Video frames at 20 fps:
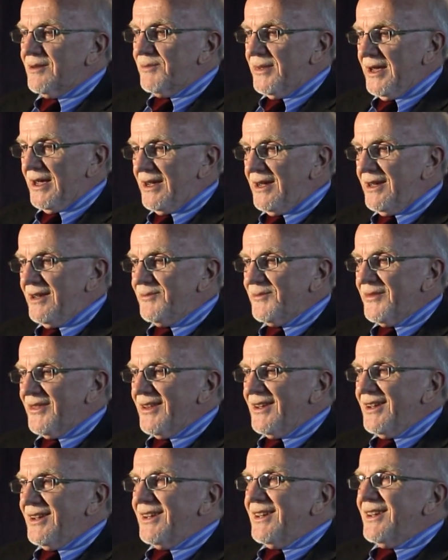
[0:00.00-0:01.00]
Bey,
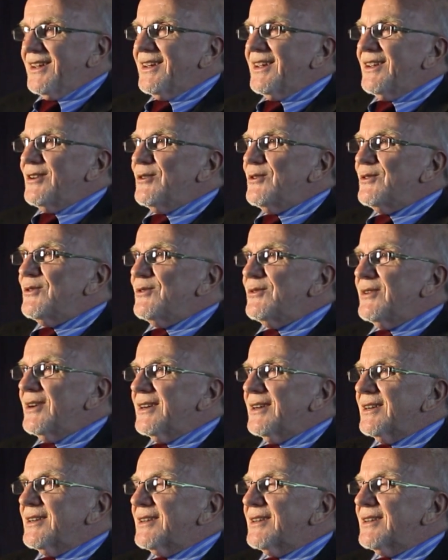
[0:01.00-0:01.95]
who